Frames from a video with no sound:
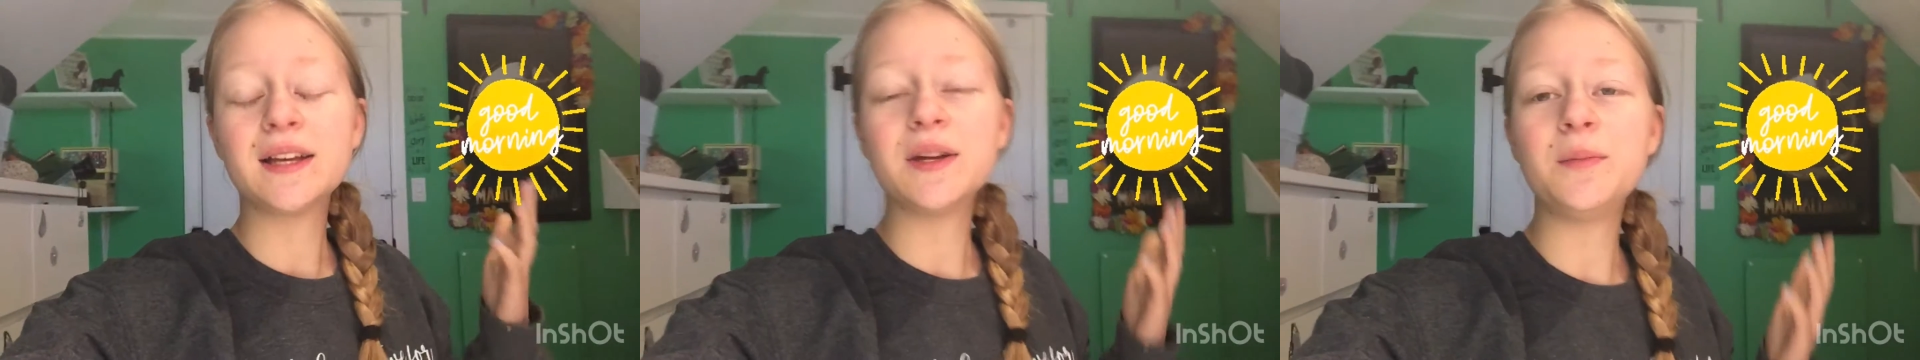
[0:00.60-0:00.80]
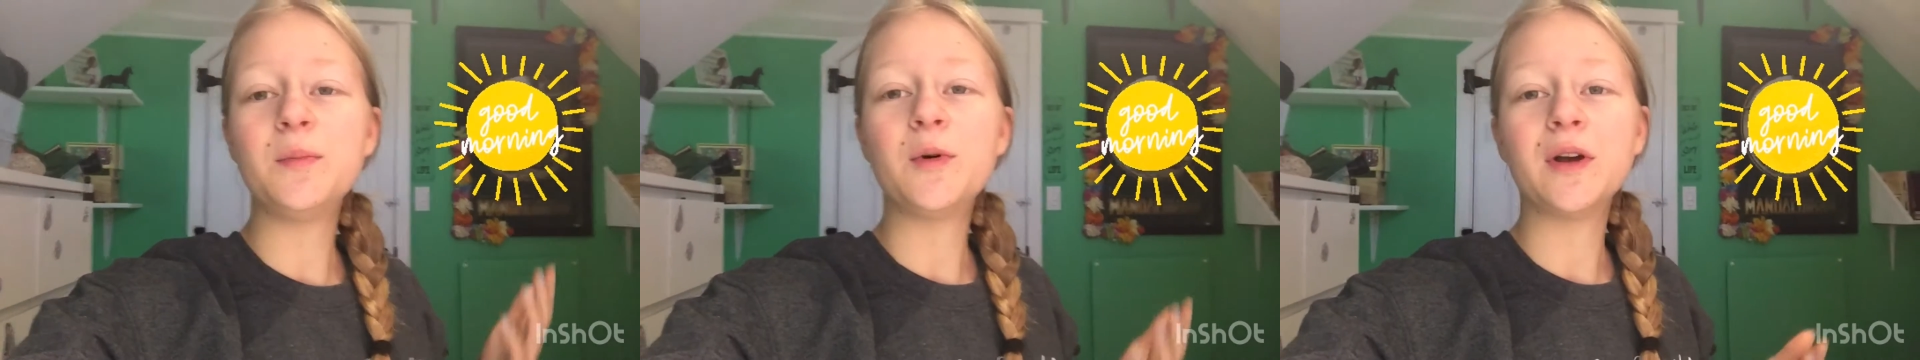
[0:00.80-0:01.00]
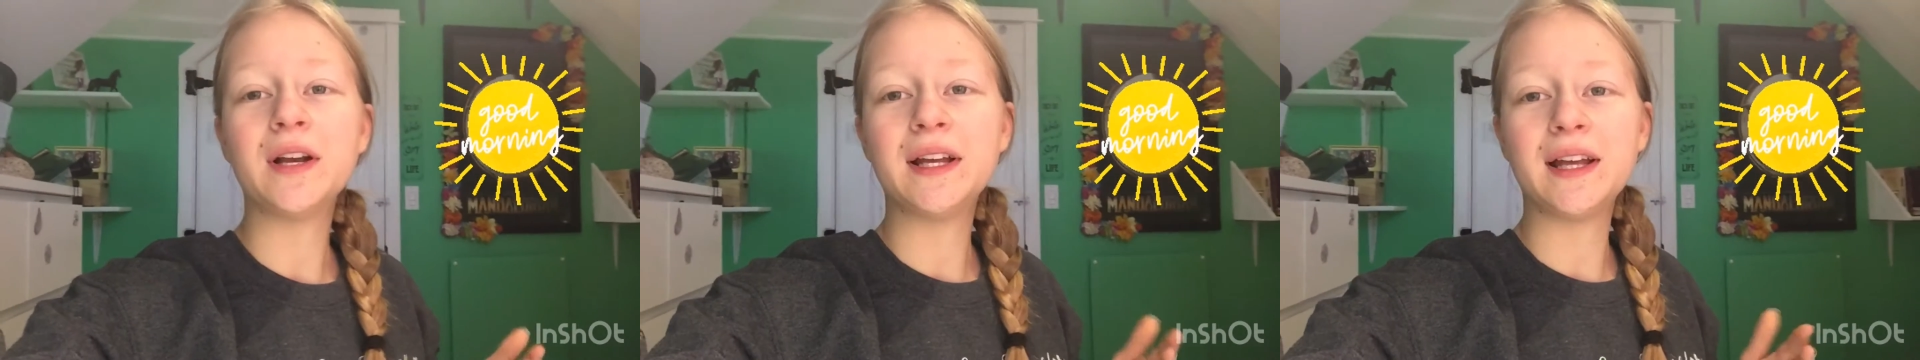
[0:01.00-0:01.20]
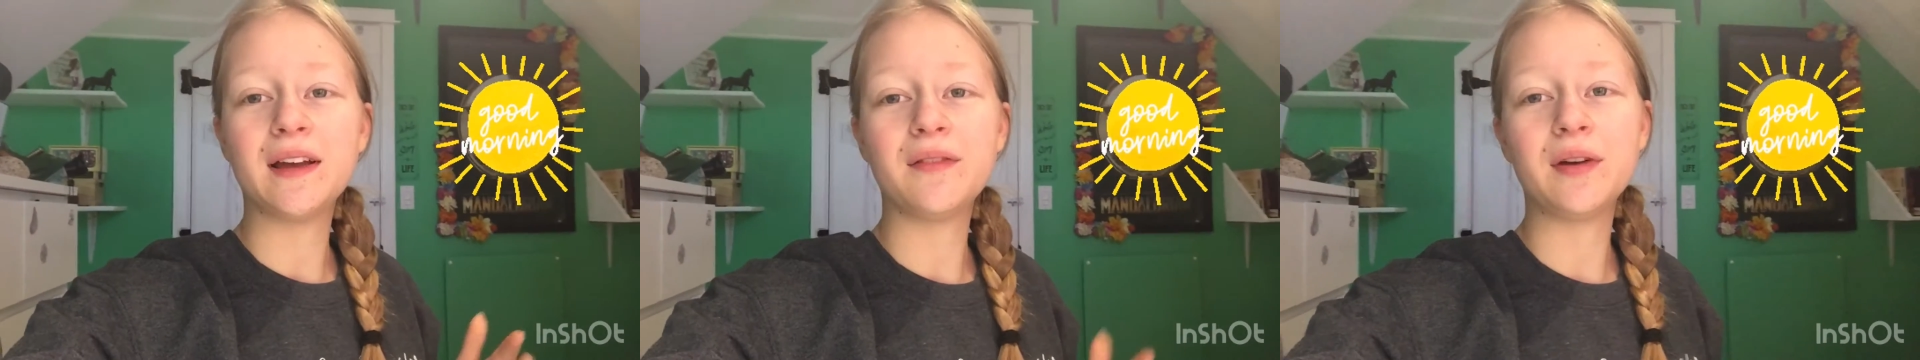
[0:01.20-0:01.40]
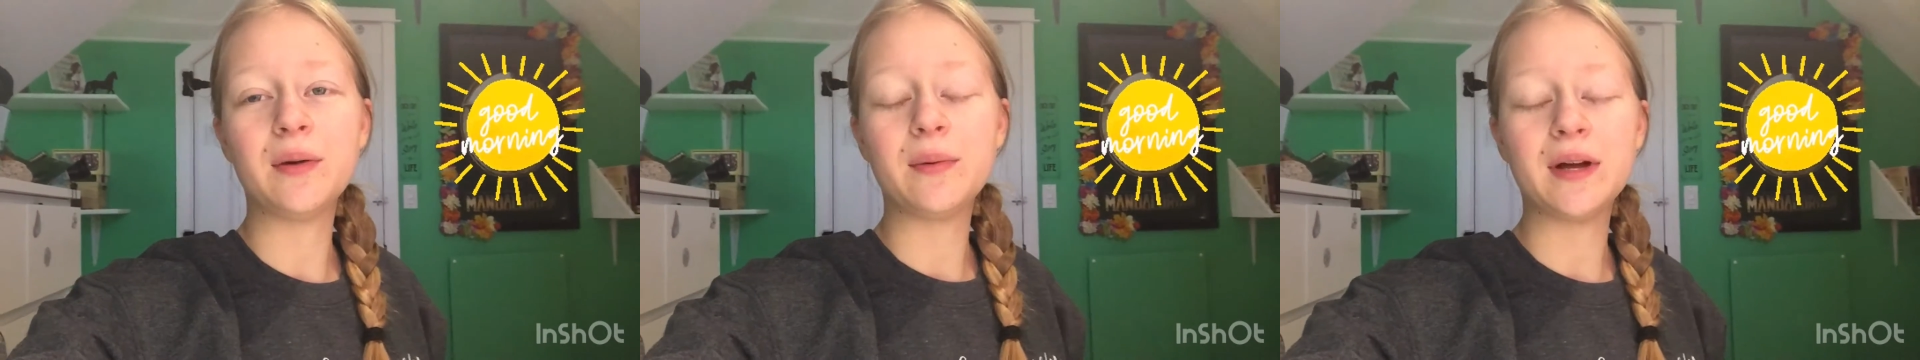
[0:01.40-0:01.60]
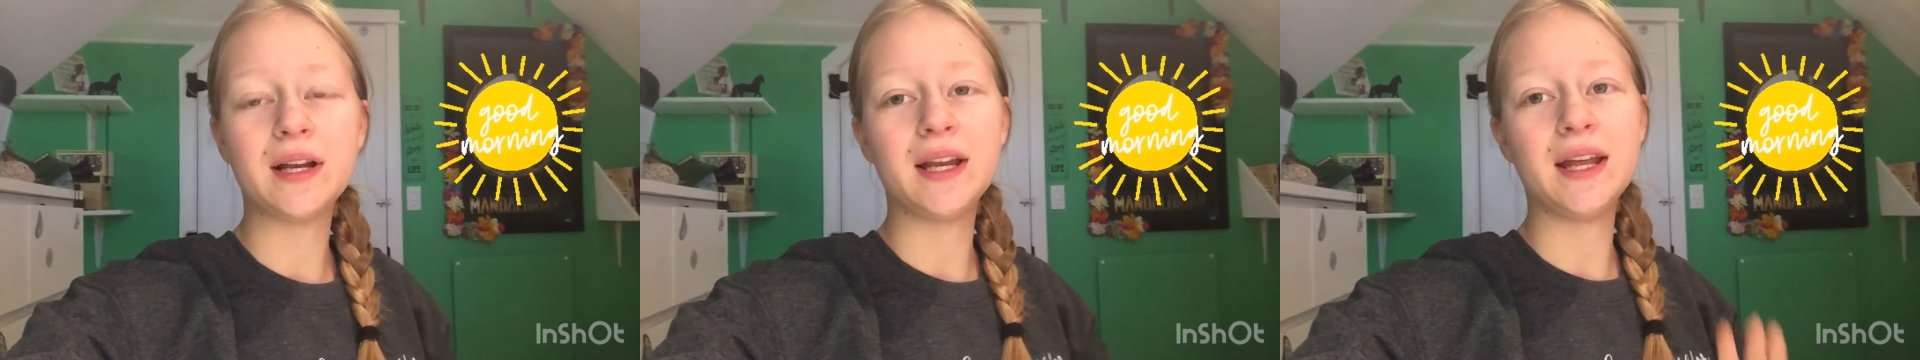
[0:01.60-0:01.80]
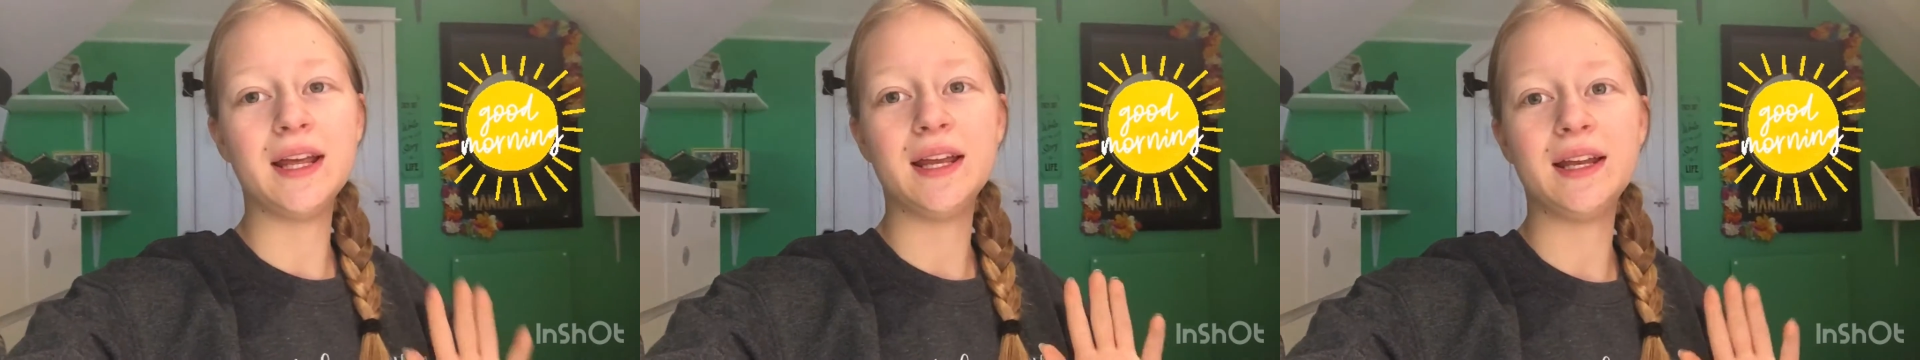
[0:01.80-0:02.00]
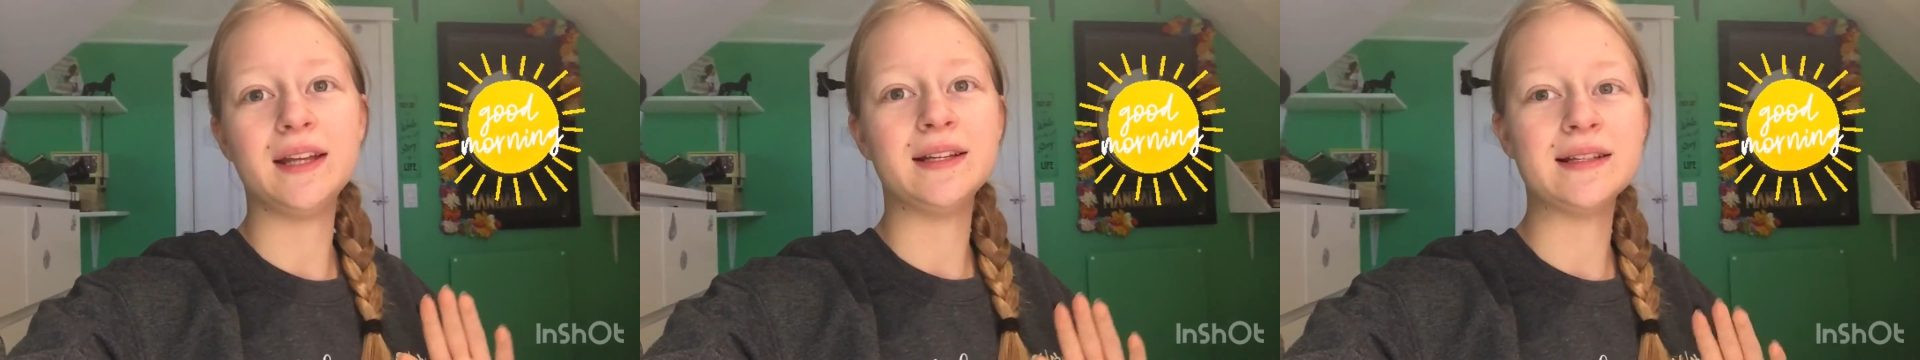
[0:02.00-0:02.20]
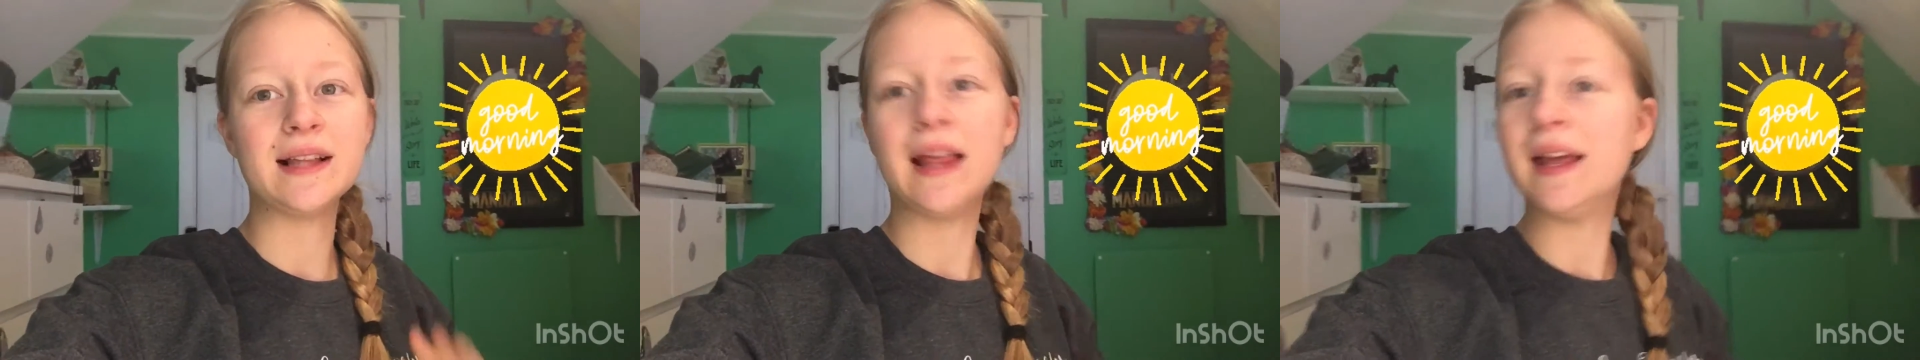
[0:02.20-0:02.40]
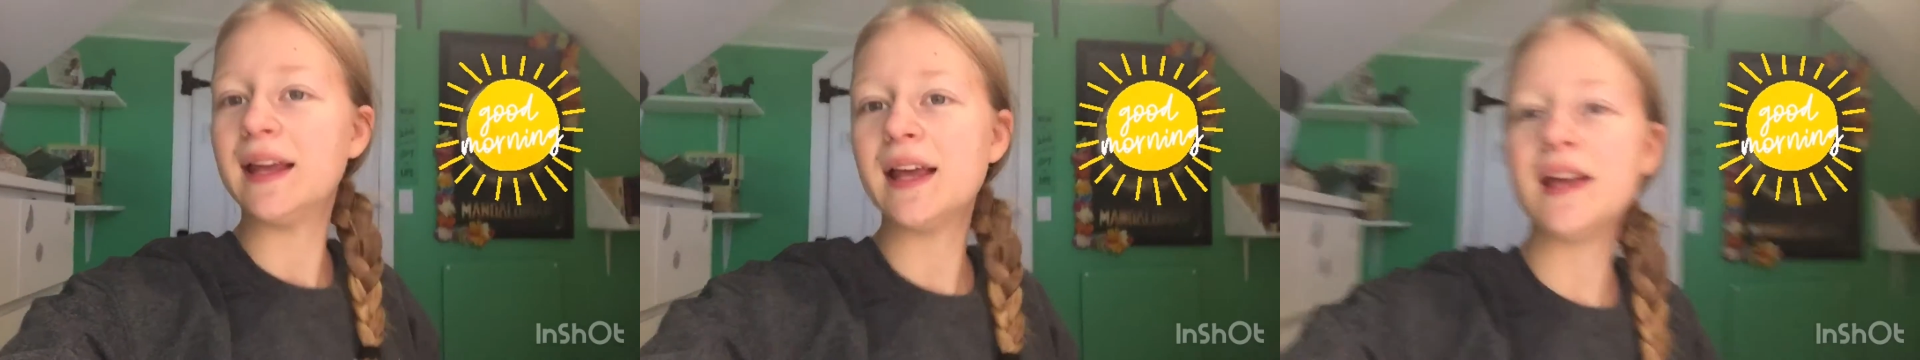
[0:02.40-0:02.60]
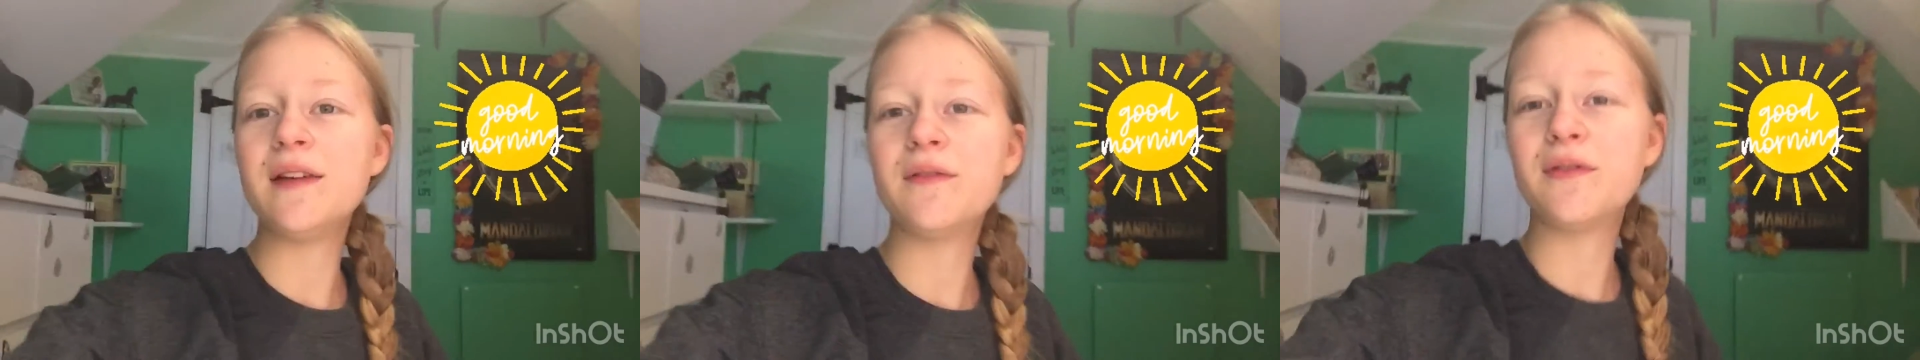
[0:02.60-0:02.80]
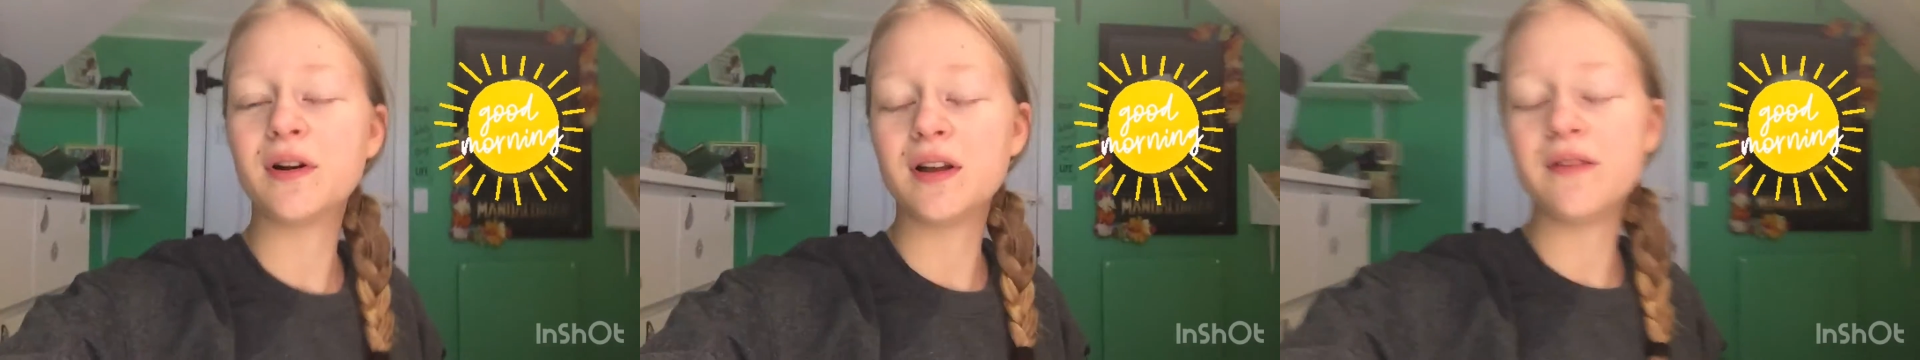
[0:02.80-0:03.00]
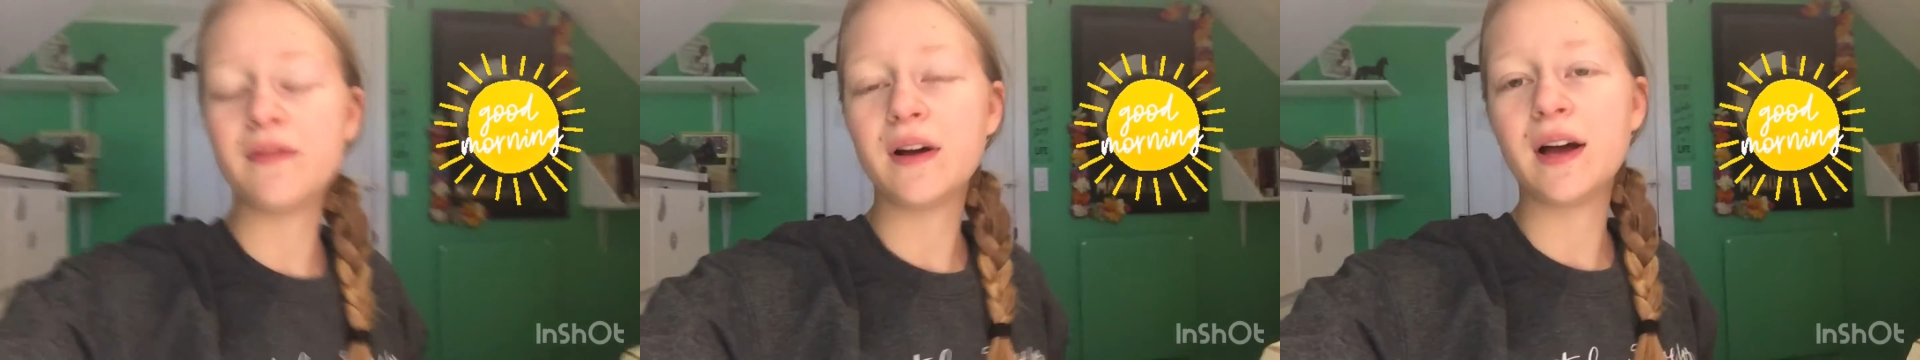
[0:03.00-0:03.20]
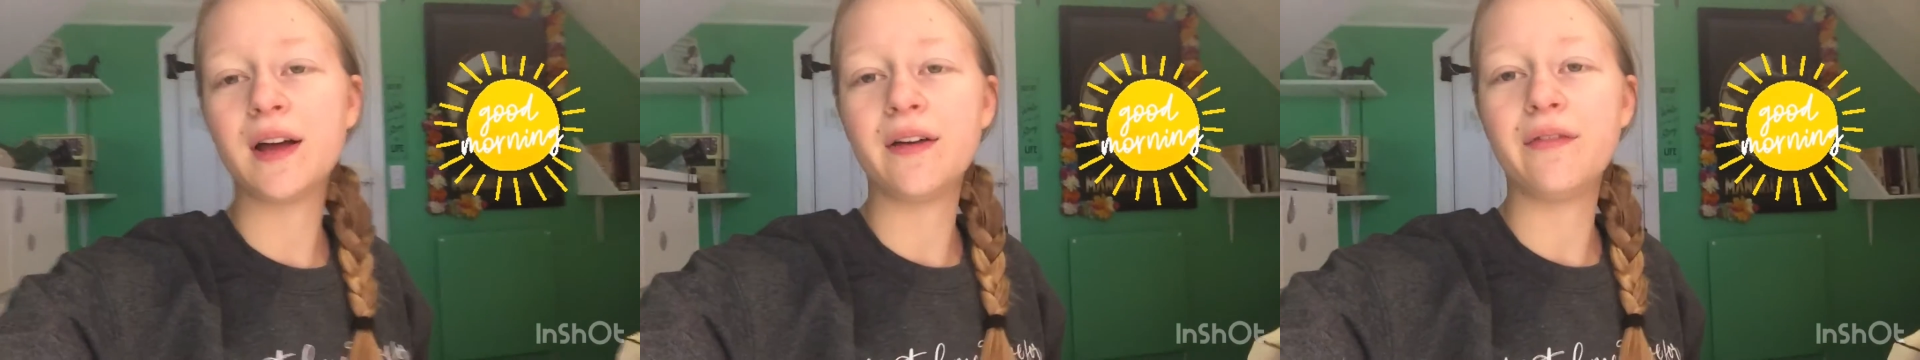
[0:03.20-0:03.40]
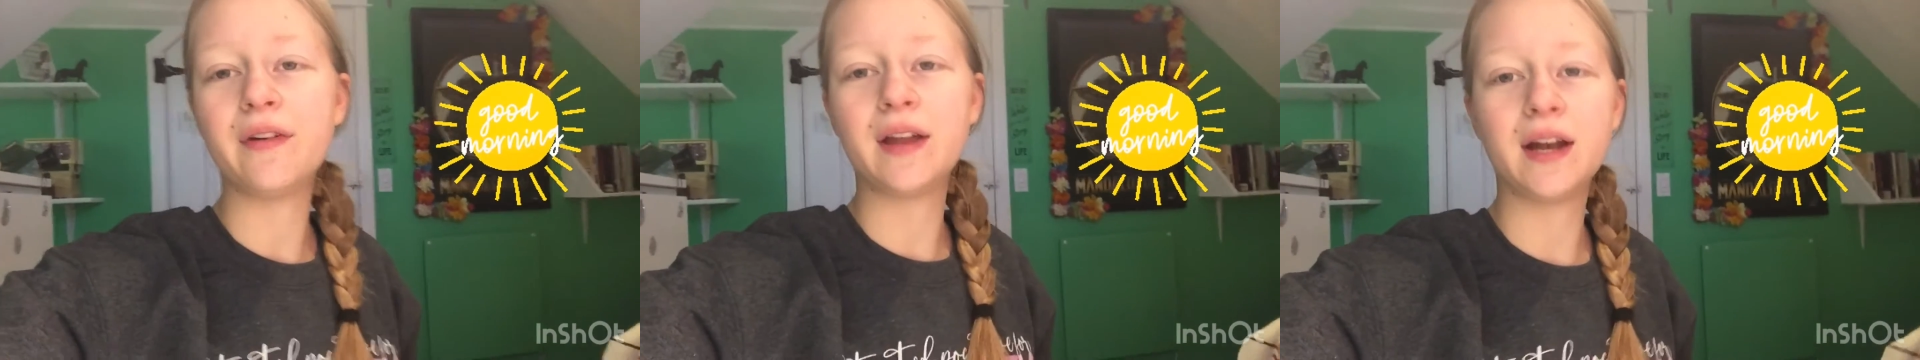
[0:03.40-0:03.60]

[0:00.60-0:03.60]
Good morning, everyone. It is like eight forty-five,